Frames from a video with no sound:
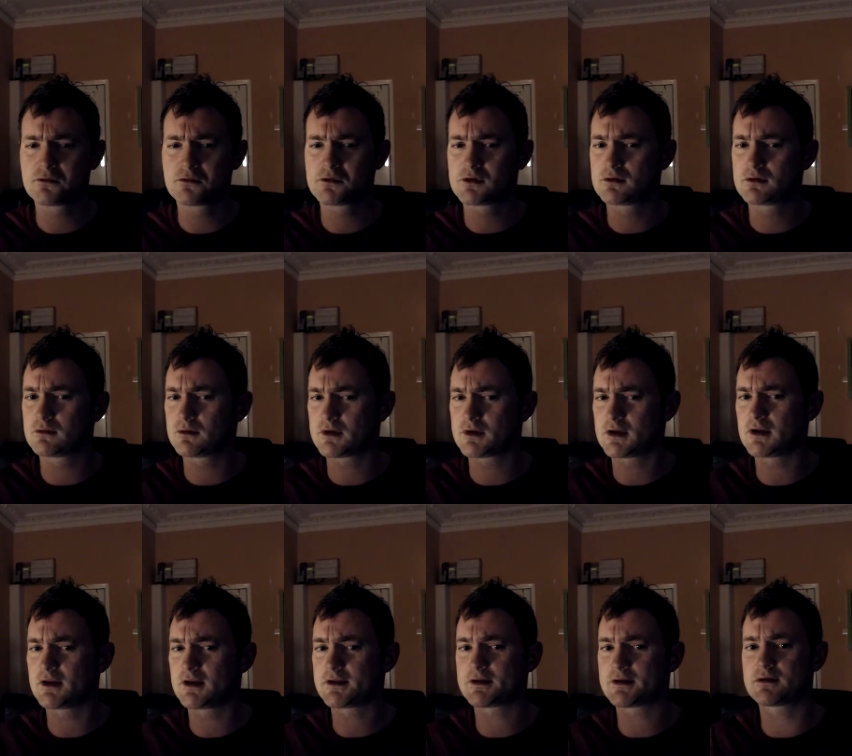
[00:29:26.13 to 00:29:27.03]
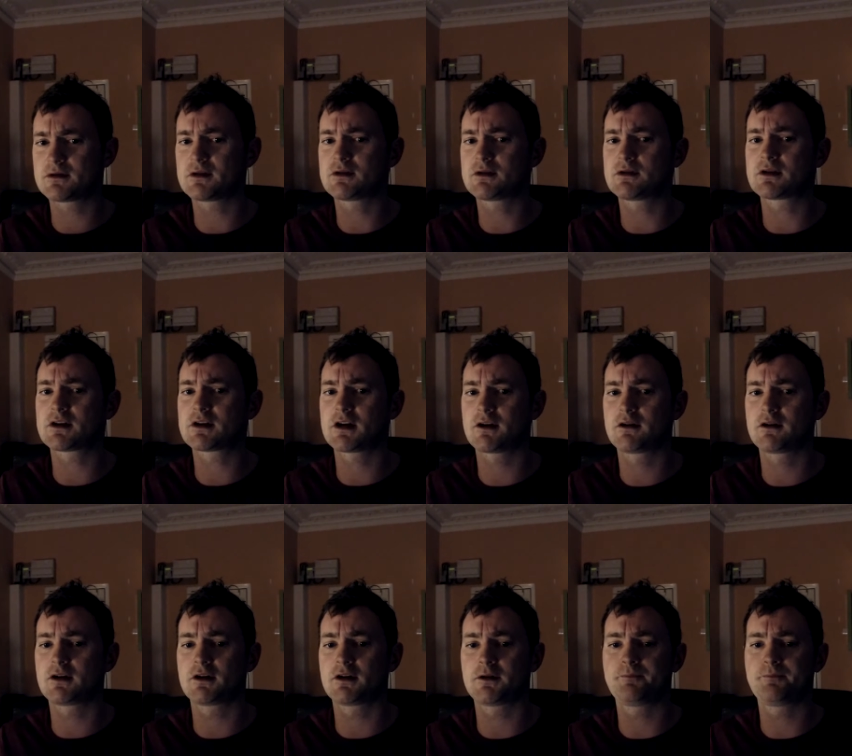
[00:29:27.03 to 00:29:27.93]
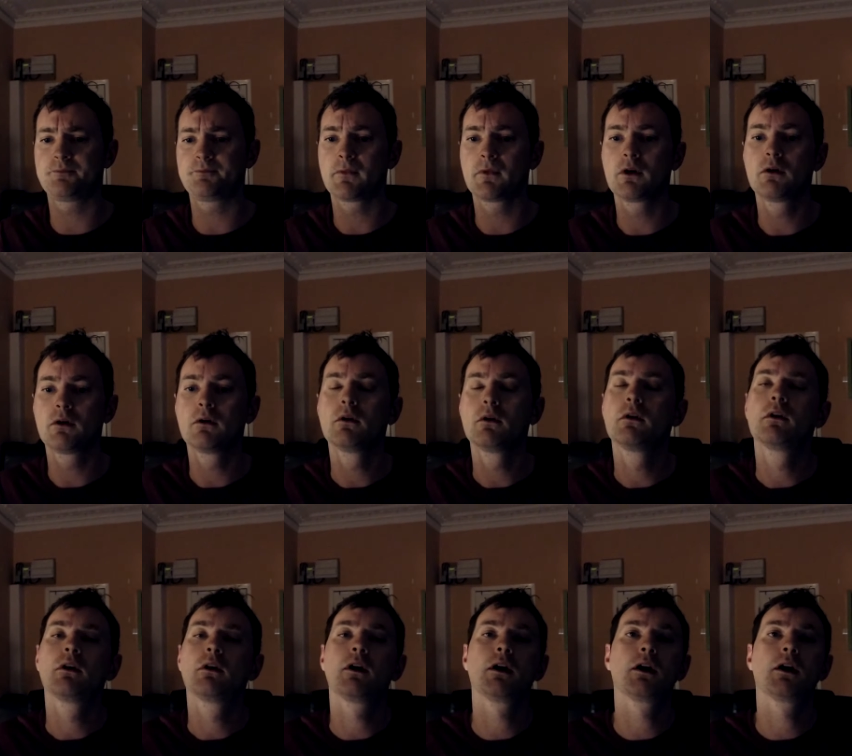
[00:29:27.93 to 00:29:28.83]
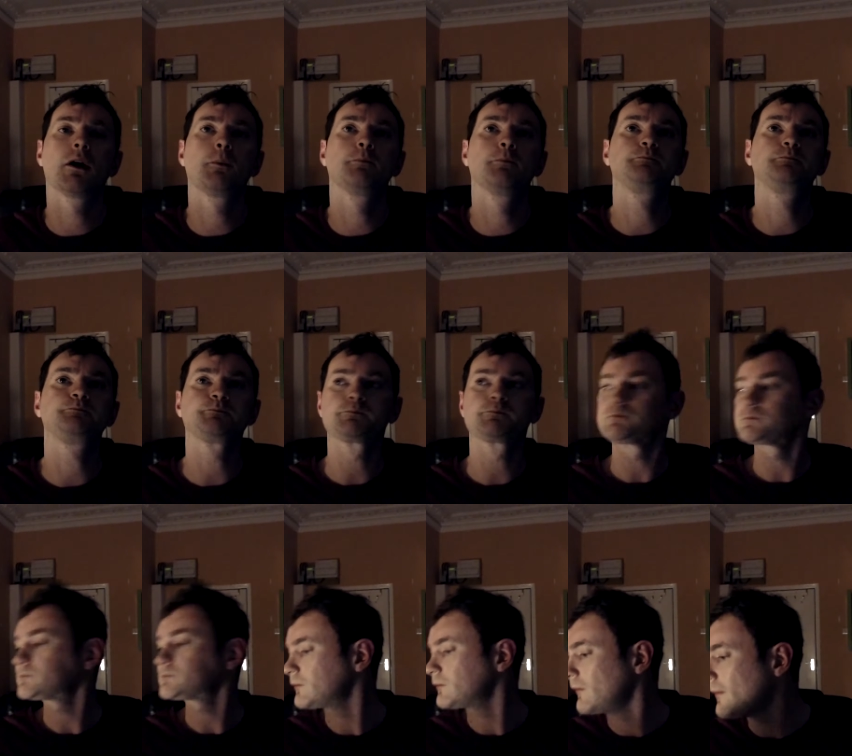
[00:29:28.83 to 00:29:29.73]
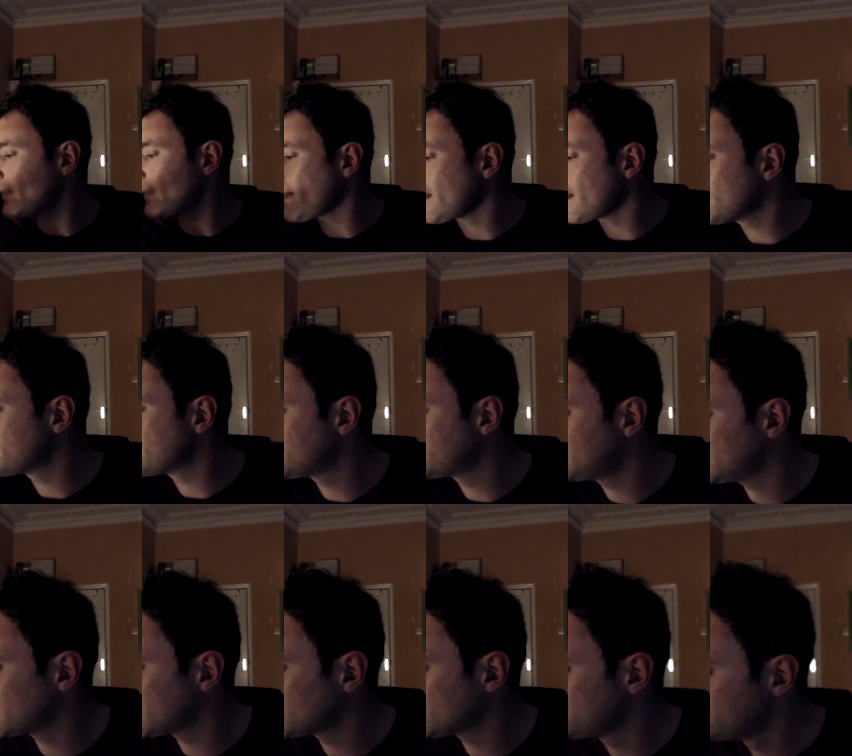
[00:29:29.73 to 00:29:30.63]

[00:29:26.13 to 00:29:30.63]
okay, let's just carry it on. But yeah,